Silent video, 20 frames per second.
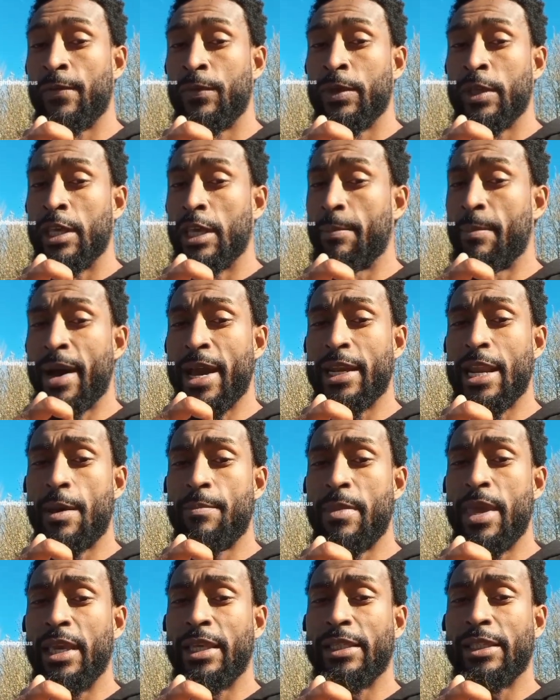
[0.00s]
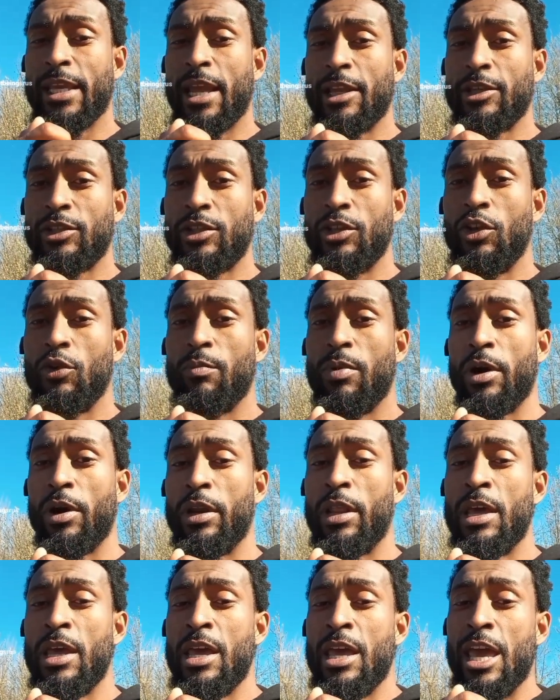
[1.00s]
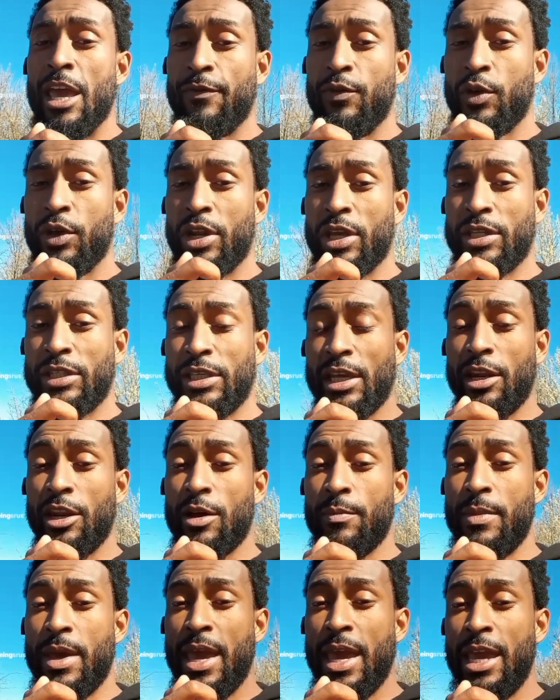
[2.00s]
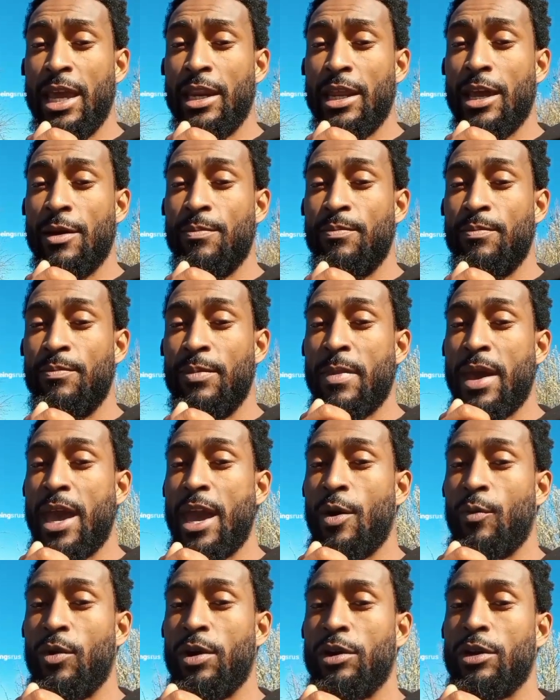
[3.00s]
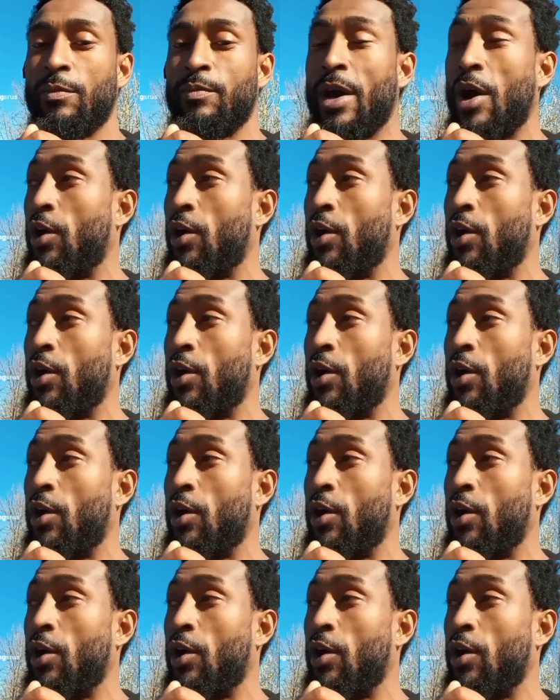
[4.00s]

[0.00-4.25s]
It might not make sense to you, but if you're gonna send them hate and be mad with them,